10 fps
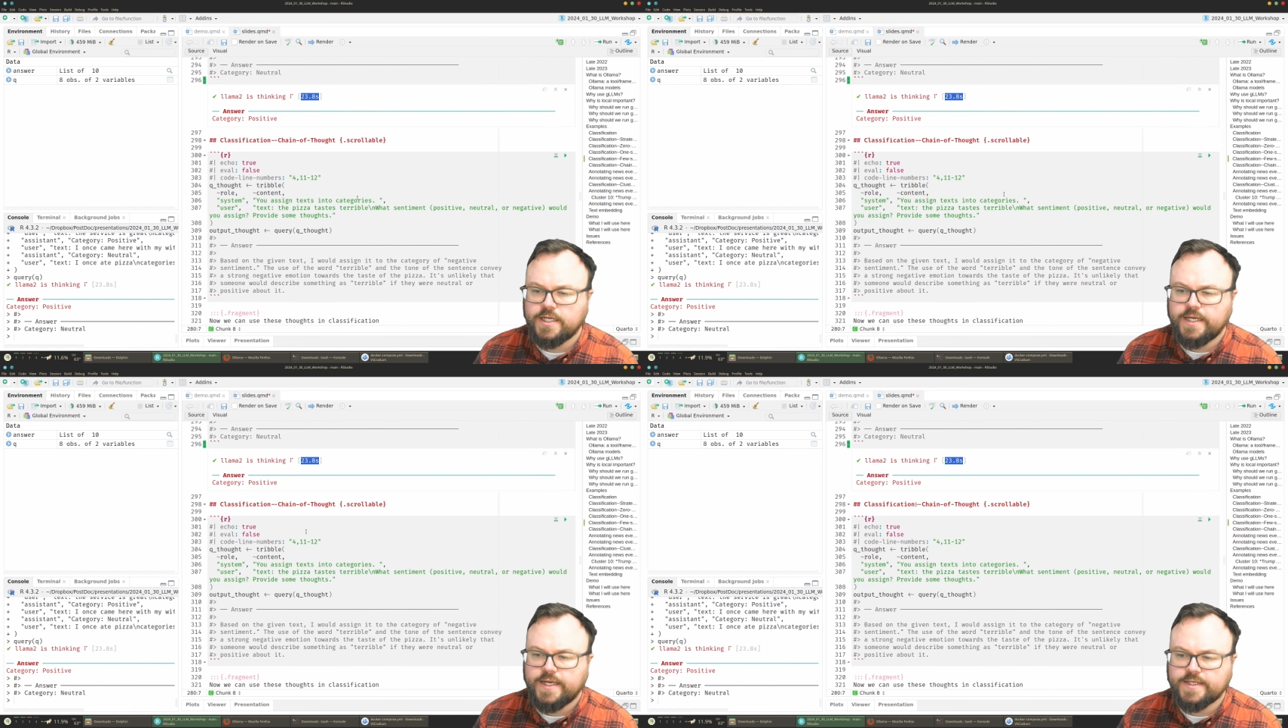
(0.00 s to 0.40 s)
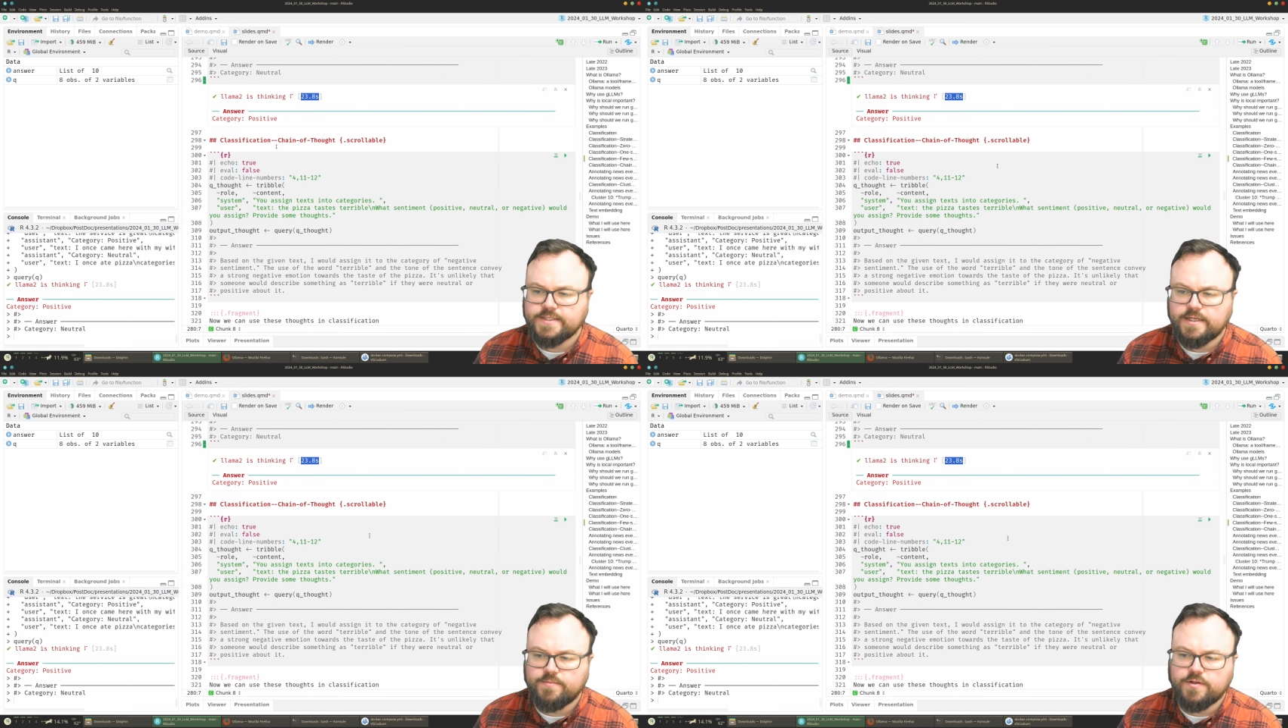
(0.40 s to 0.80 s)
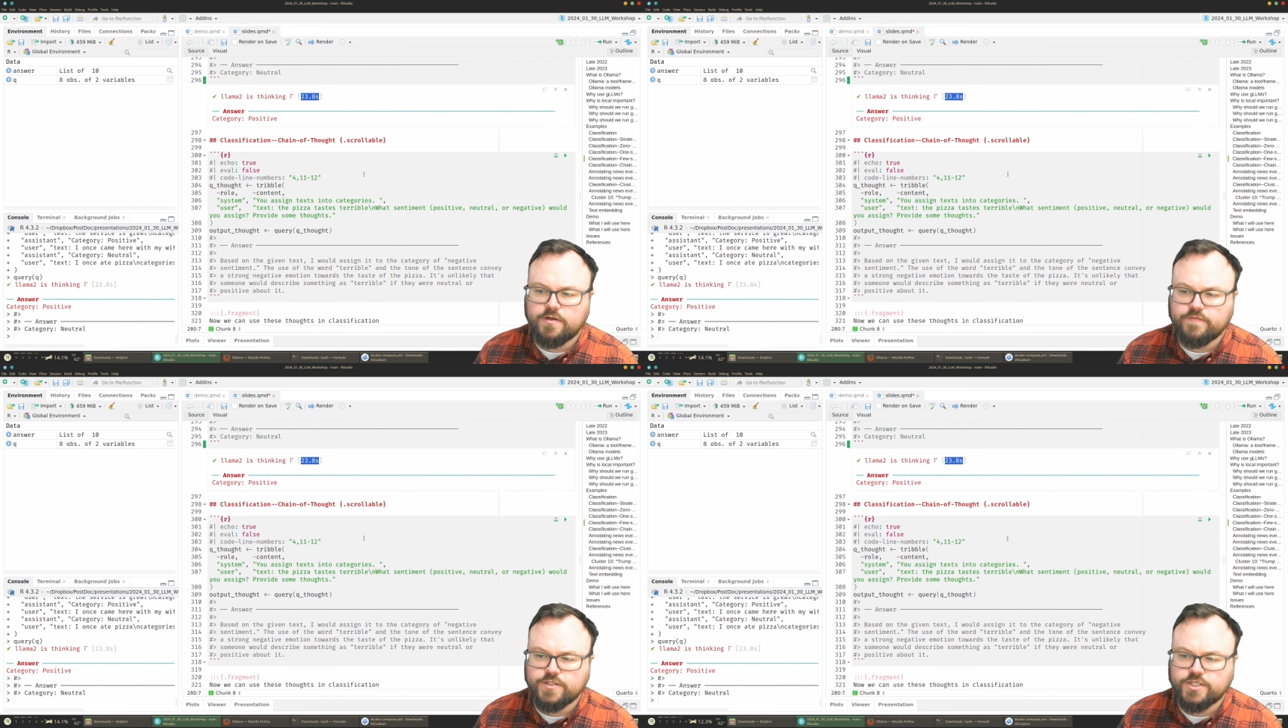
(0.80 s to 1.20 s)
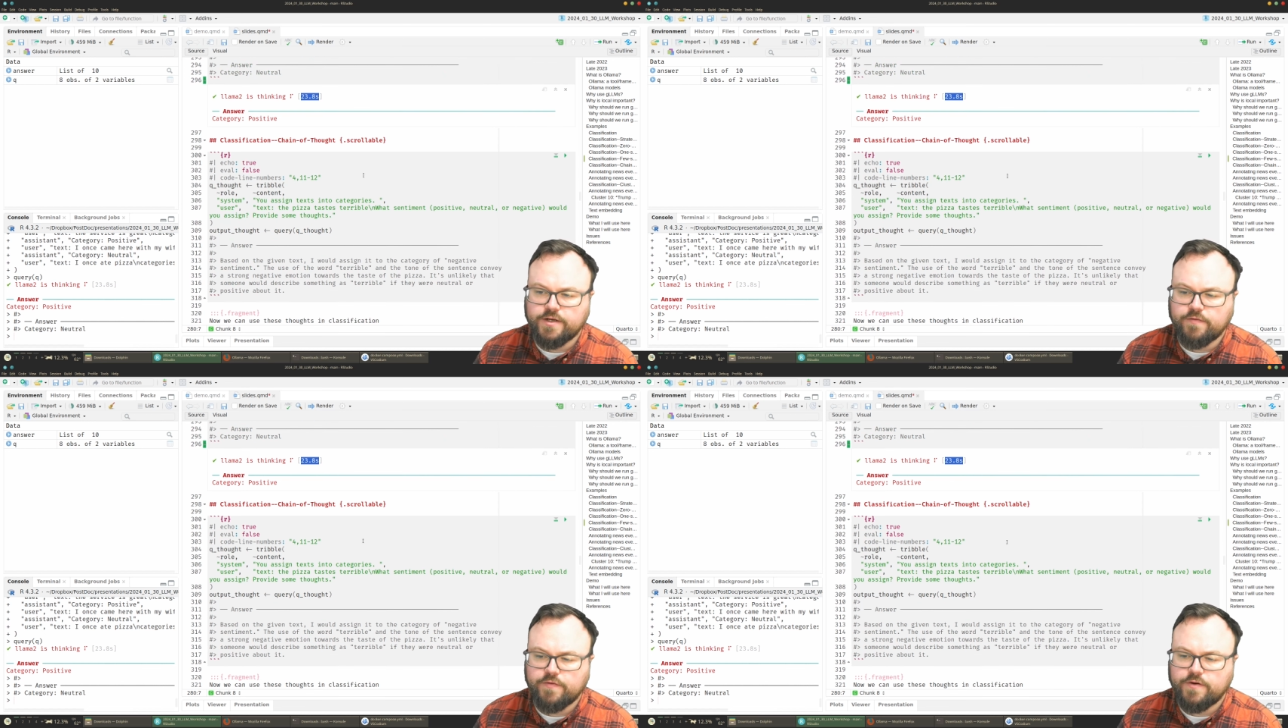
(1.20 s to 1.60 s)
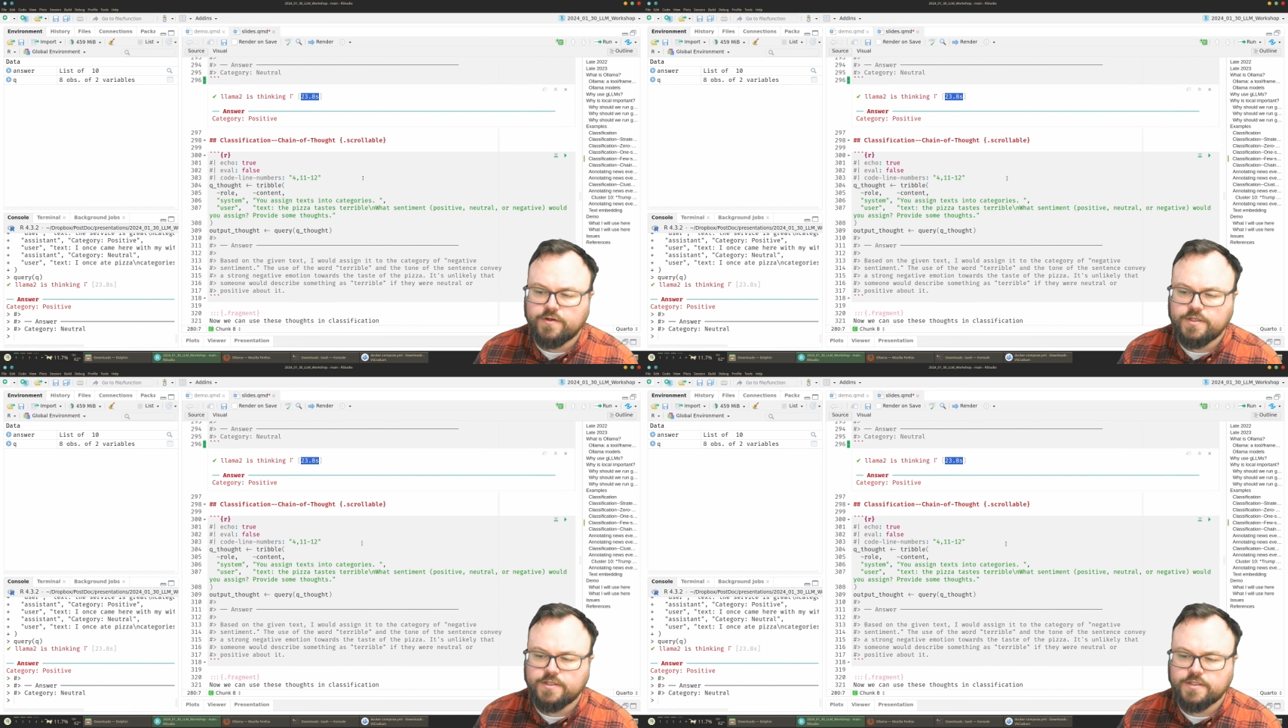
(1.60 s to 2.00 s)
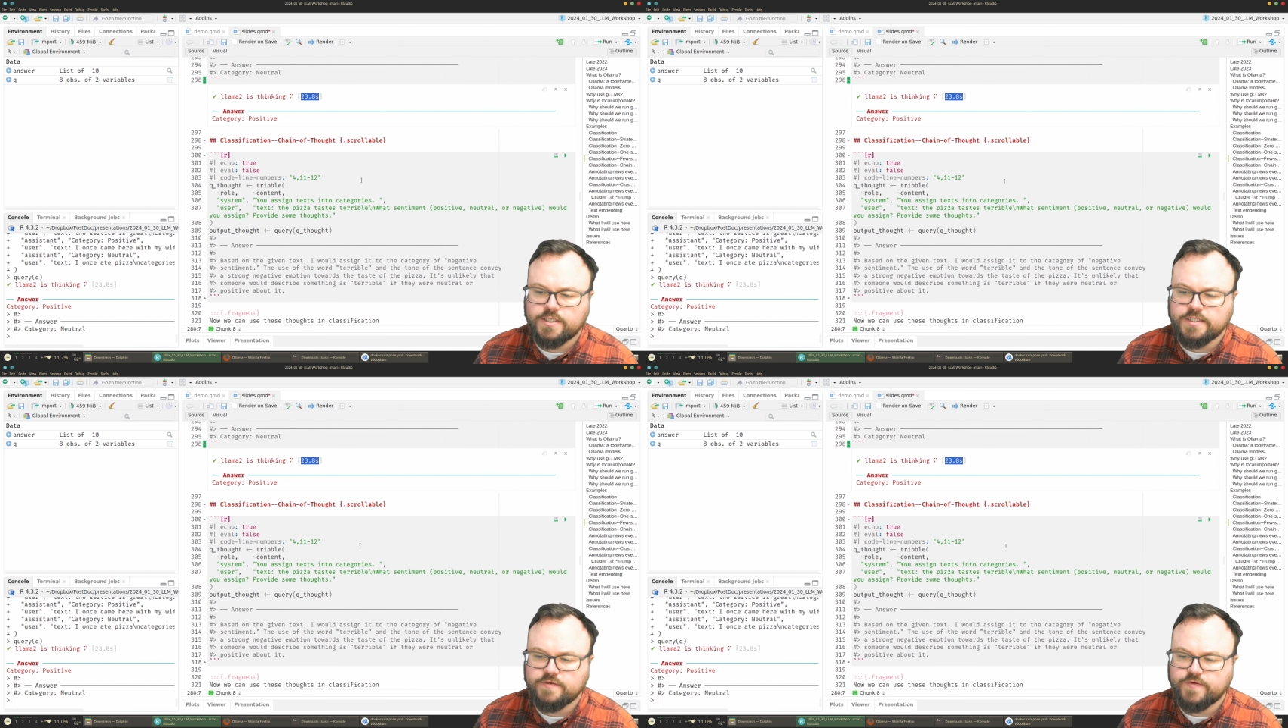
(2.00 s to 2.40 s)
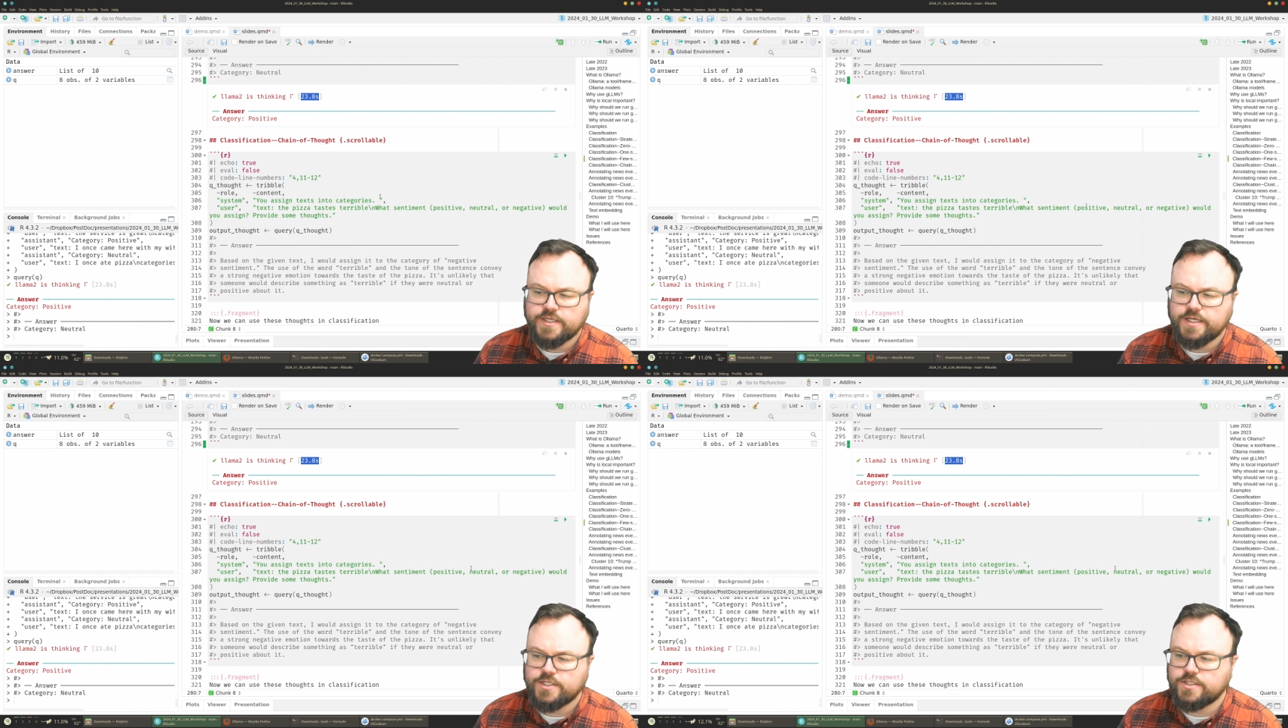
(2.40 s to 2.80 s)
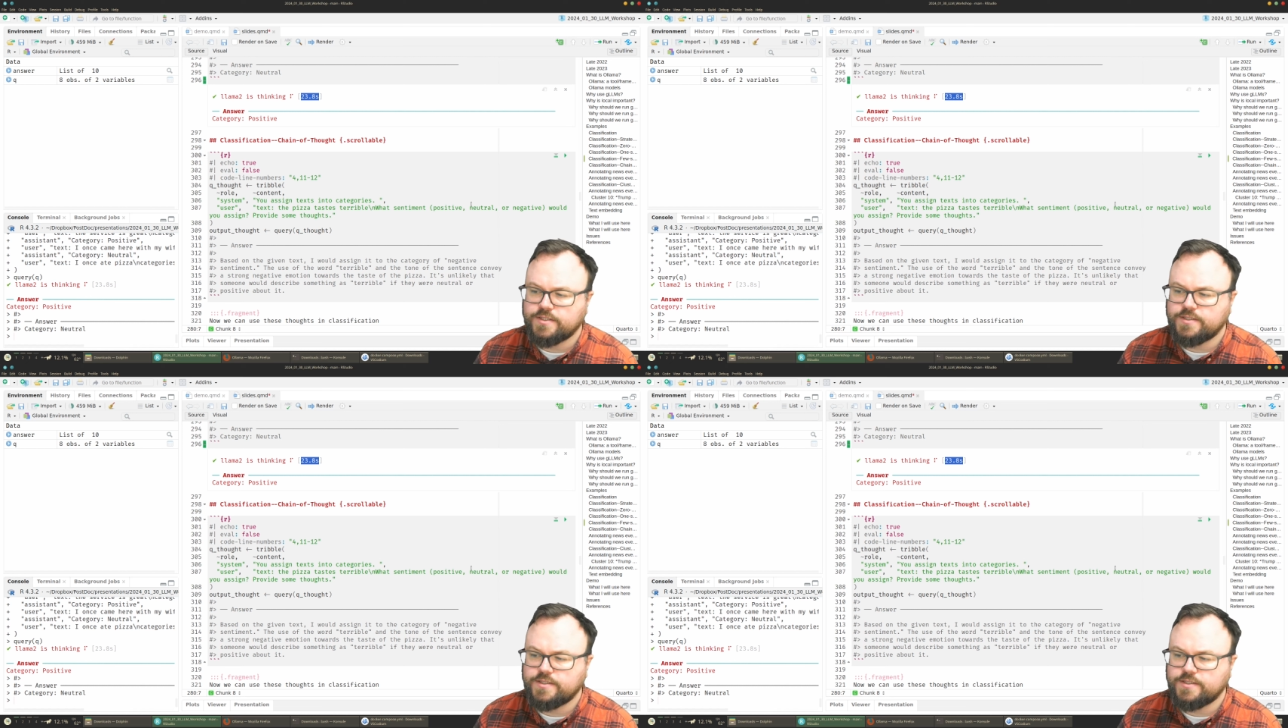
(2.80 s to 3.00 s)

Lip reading: example of a chain of thought classification.